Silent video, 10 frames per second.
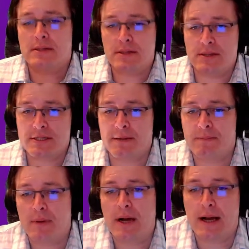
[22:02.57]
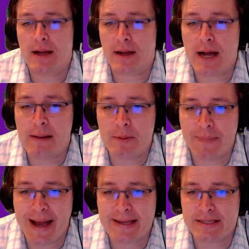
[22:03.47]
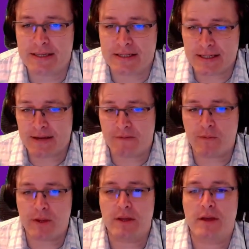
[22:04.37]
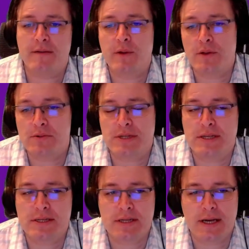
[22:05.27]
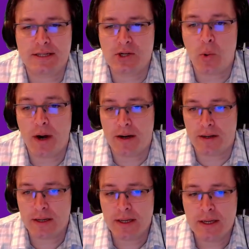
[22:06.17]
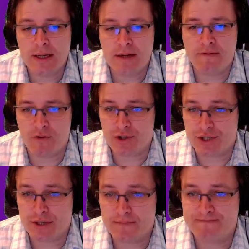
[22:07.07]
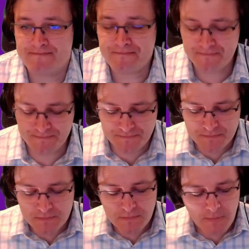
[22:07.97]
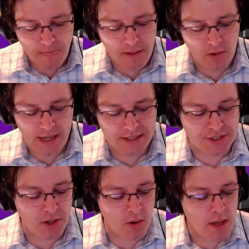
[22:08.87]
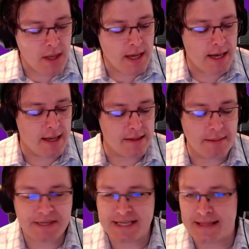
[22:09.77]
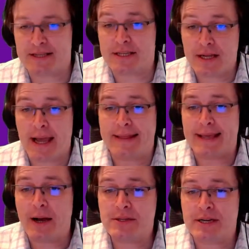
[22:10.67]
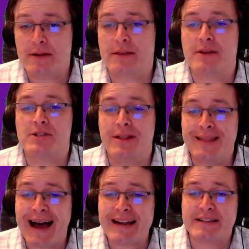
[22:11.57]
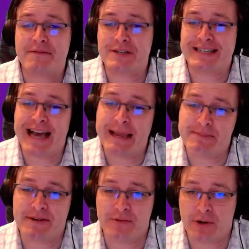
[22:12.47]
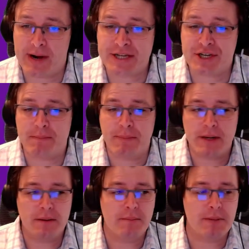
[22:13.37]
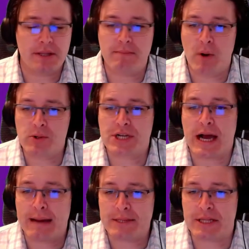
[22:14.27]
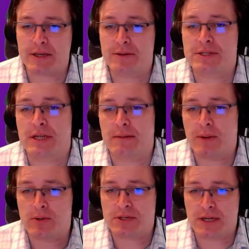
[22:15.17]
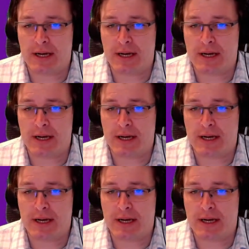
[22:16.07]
some common biases if we use this squared version. Okay, so let me say at the outset, there's a lot of different types of regression, but the most commonly used and the most